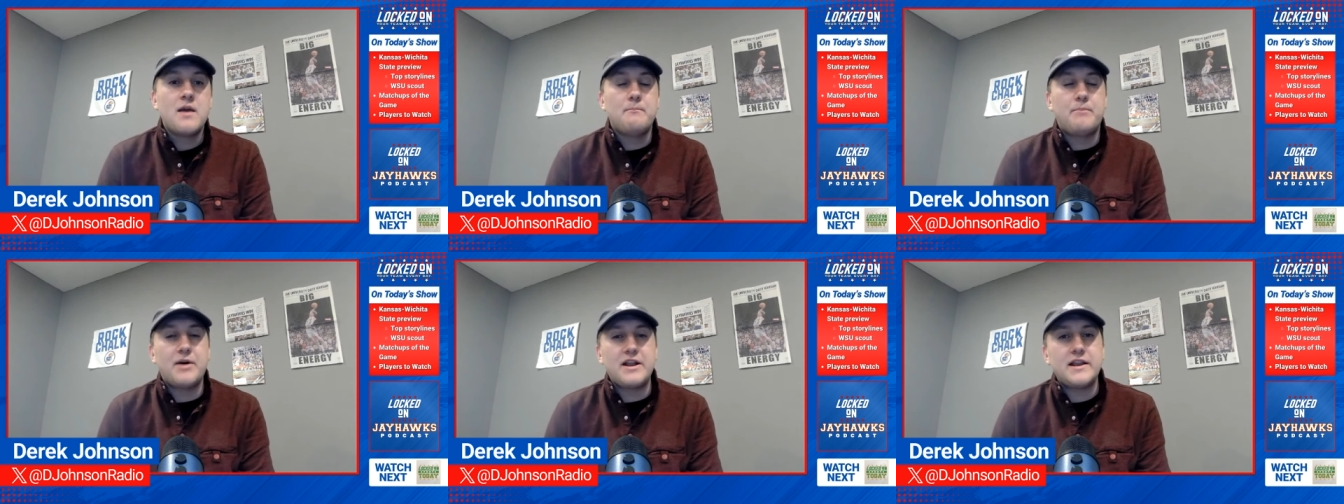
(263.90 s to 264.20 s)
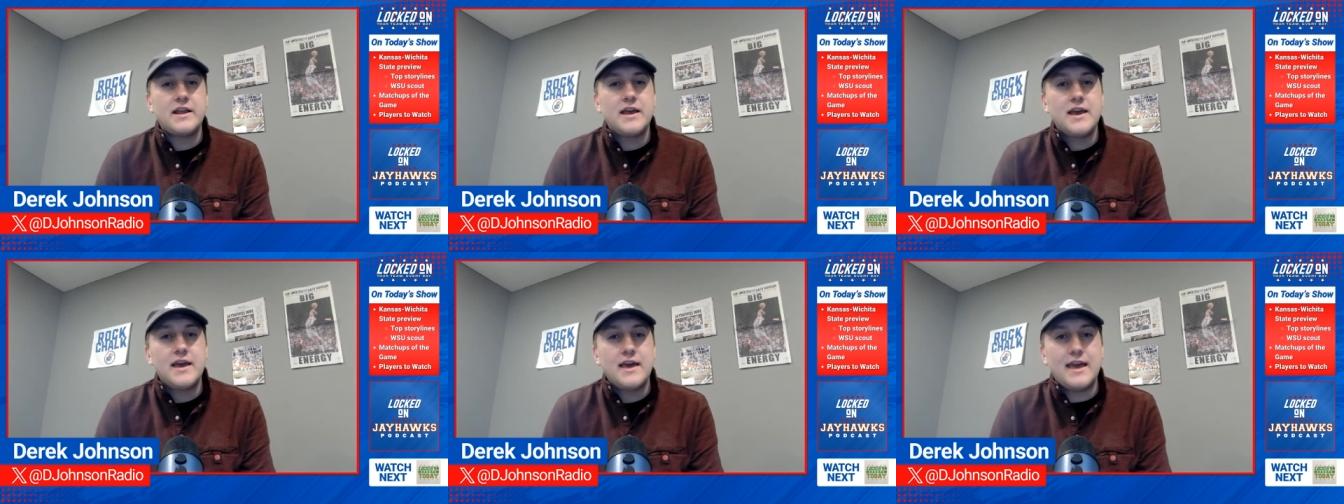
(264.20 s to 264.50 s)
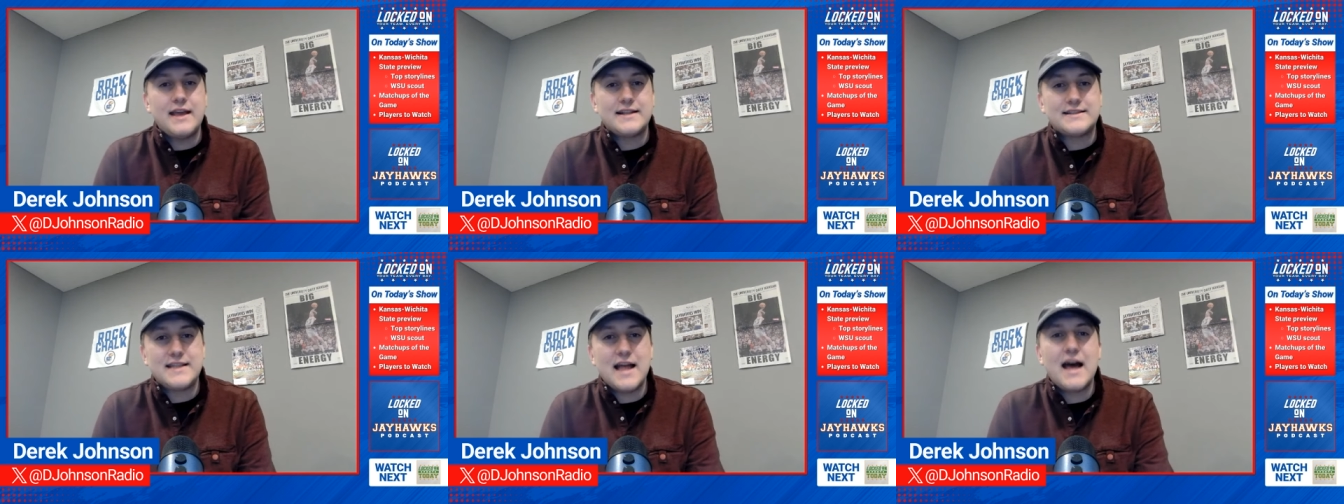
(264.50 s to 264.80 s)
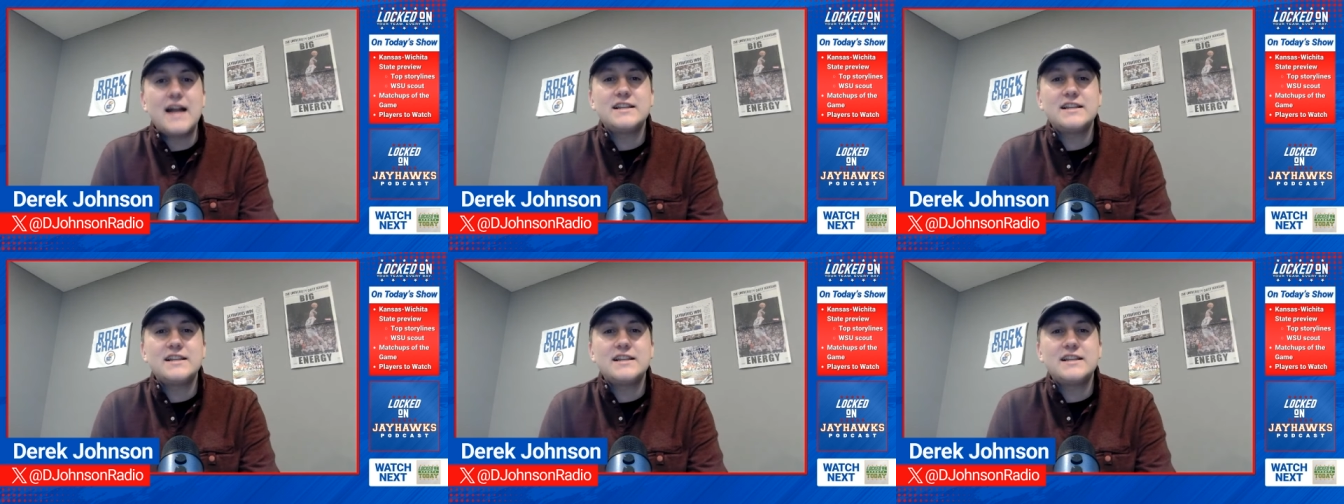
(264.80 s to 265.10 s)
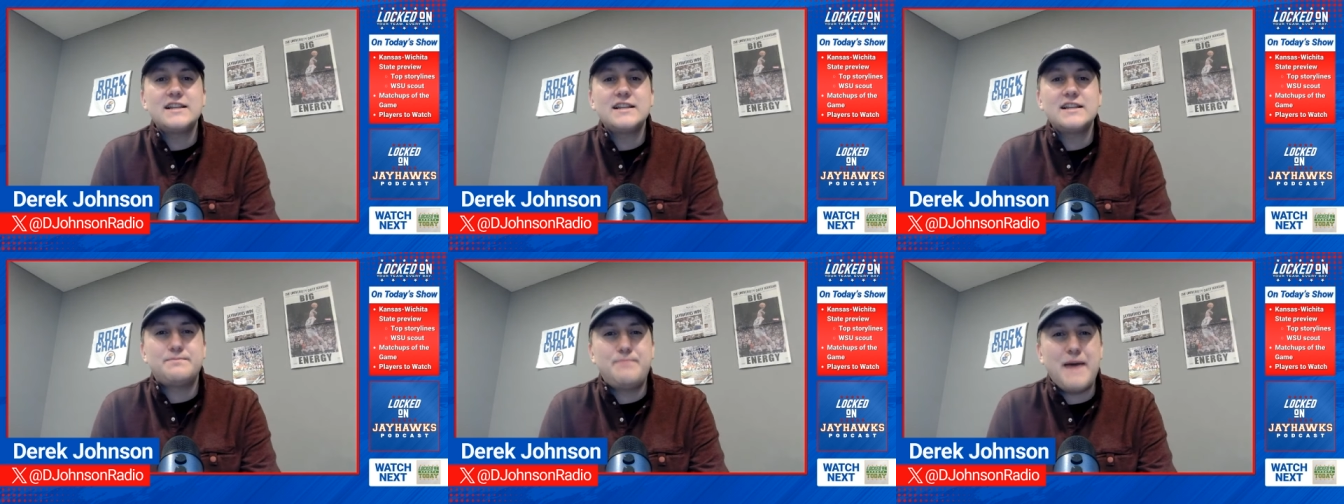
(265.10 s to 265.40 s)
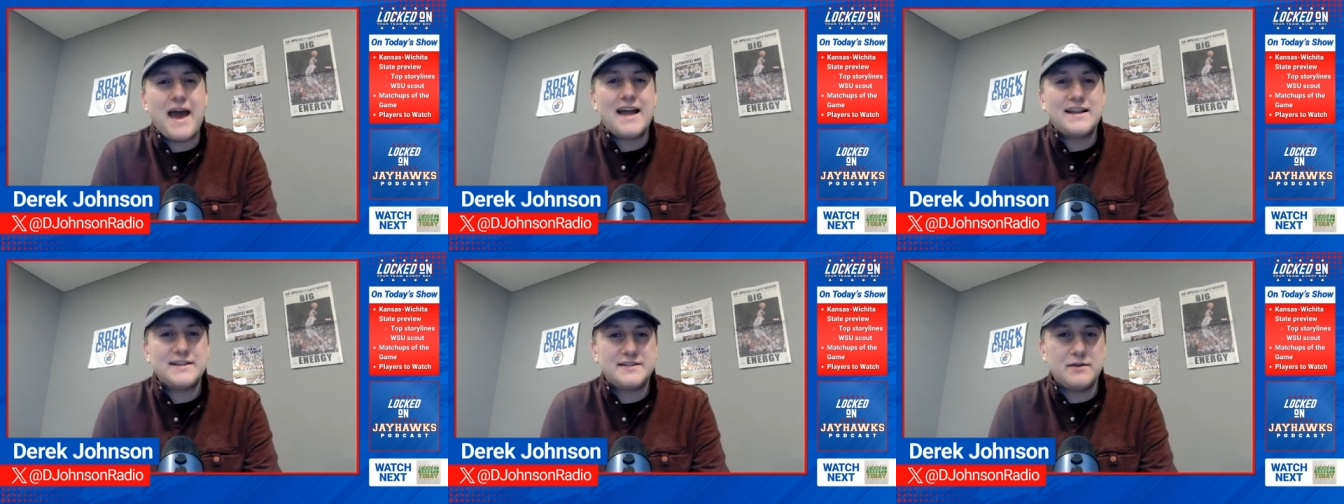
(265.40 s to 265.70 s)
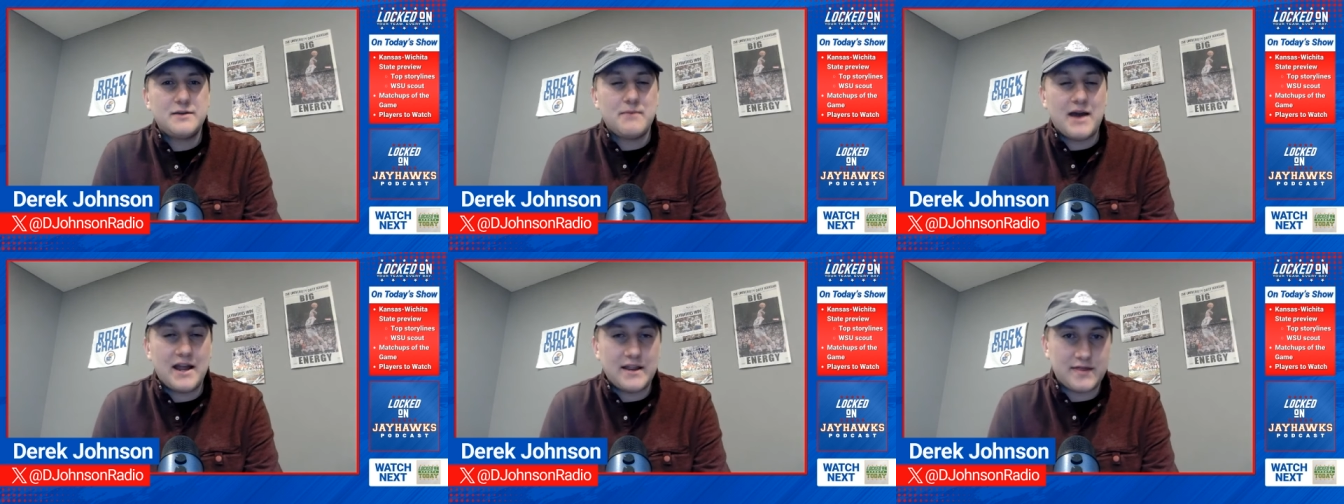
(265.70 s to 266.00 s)
But it's not as bad as
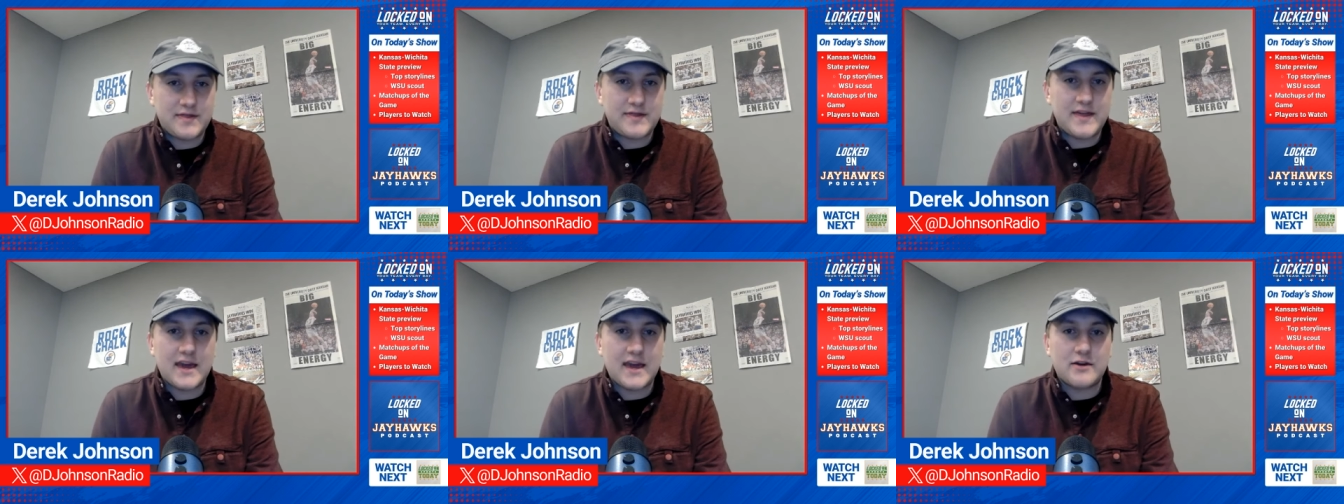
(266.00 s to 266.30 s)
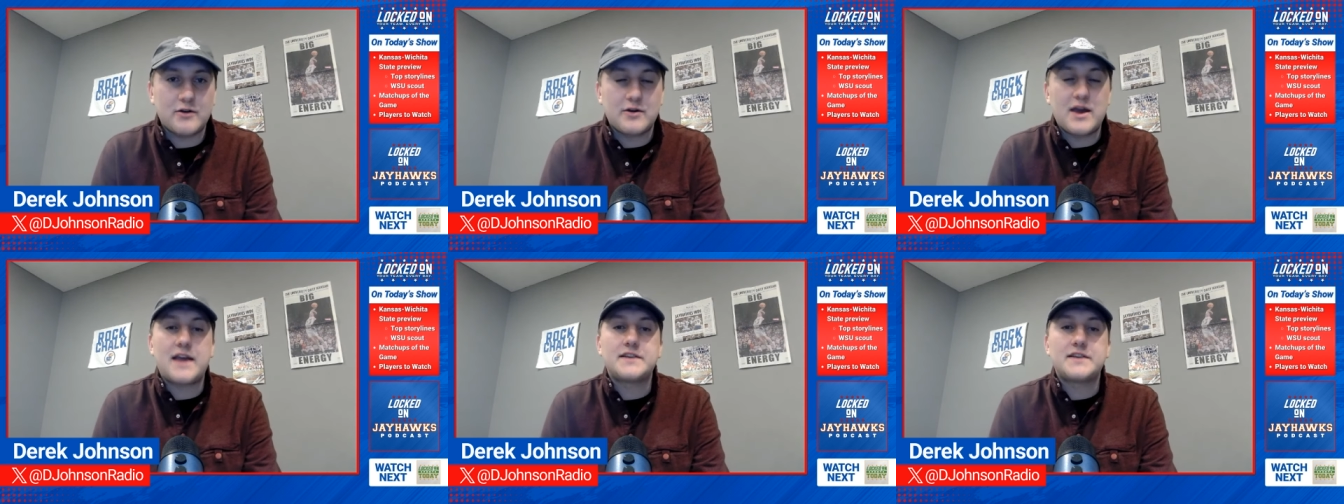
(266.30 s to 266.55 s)
you might think.